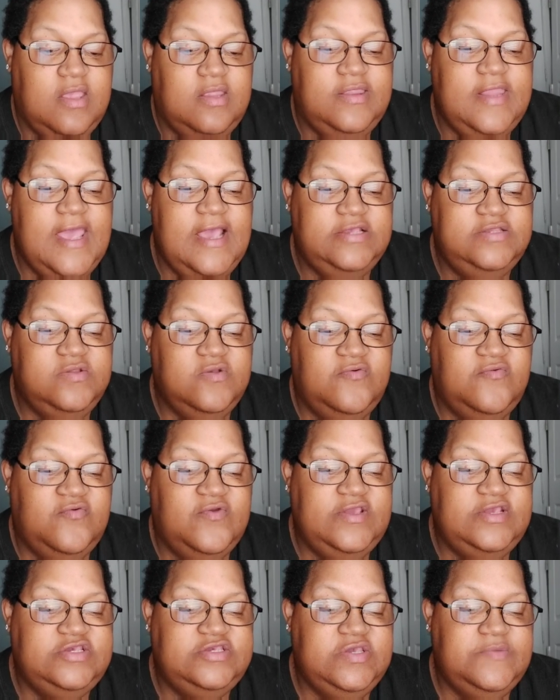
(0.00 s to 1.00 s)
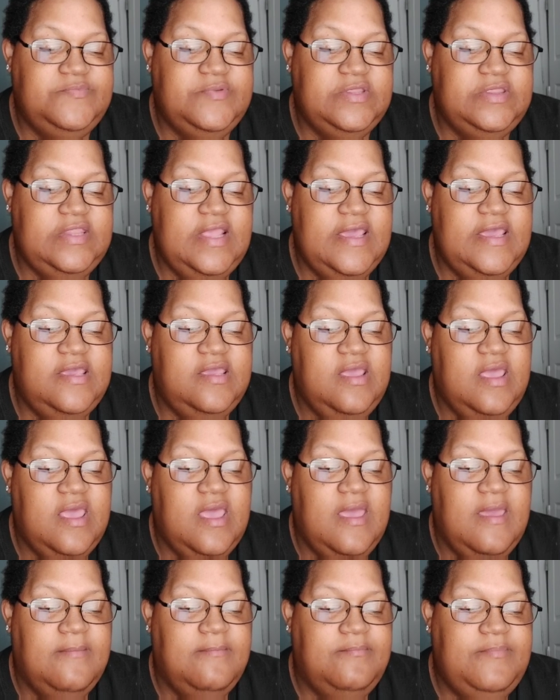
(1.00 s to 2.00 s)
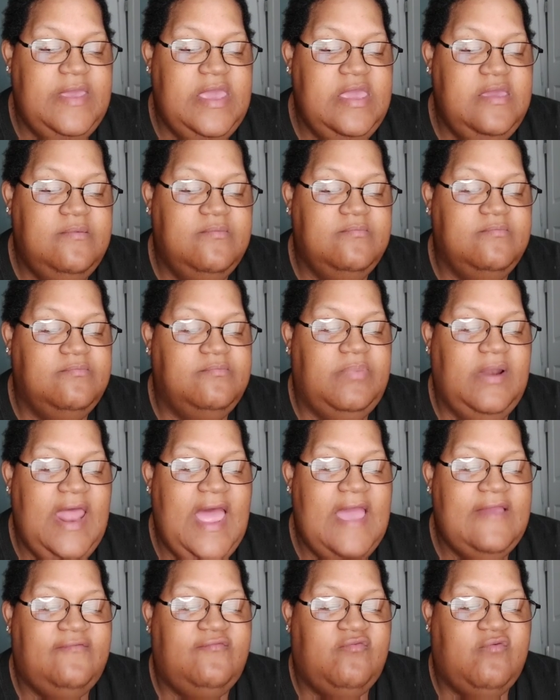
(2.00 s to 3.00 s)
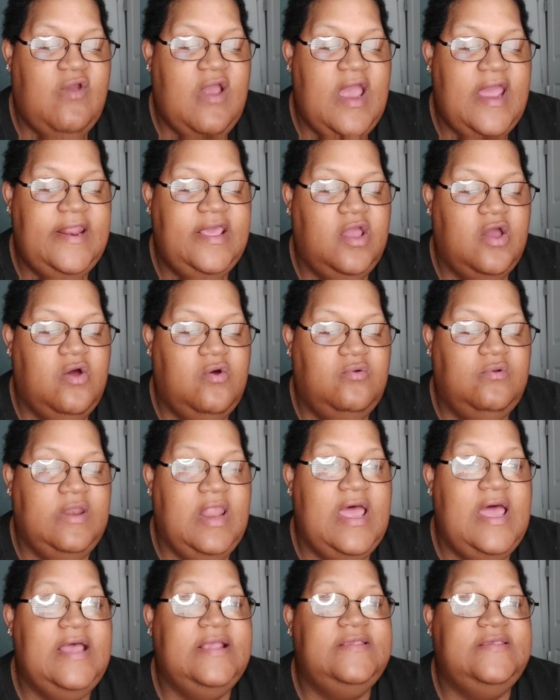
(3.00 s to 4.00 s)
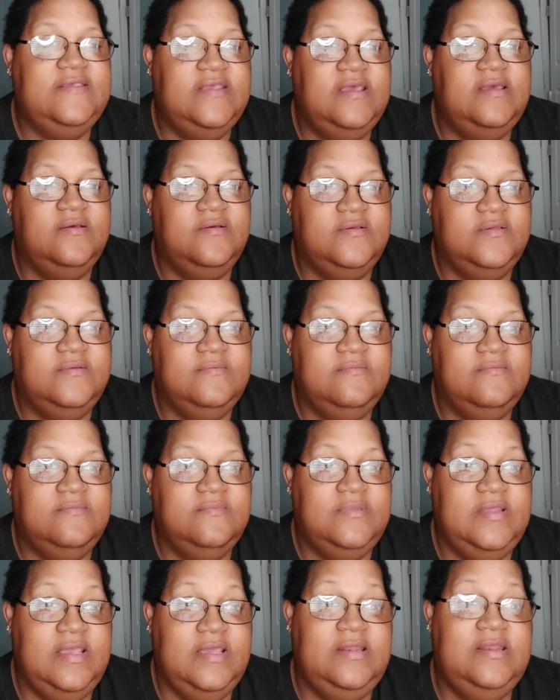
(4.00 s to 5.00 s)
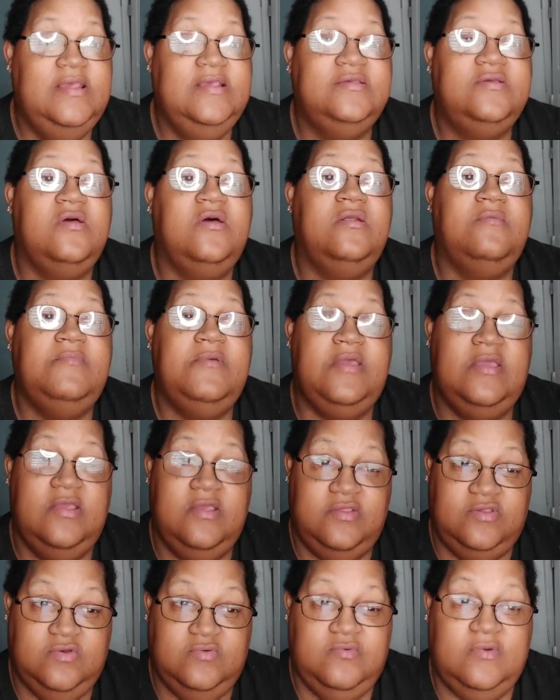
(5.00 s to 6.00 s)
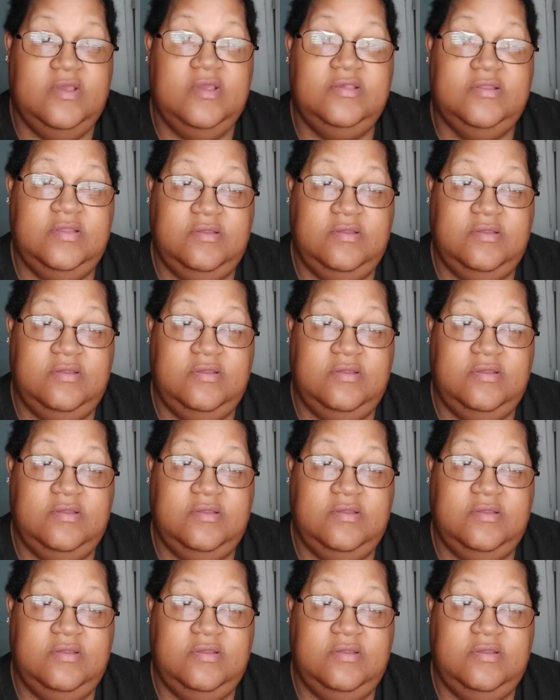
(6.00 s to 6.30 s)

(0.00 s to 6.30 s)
National Free Shipping Day beat Black Friday online sale. Now this is gonna be interesting.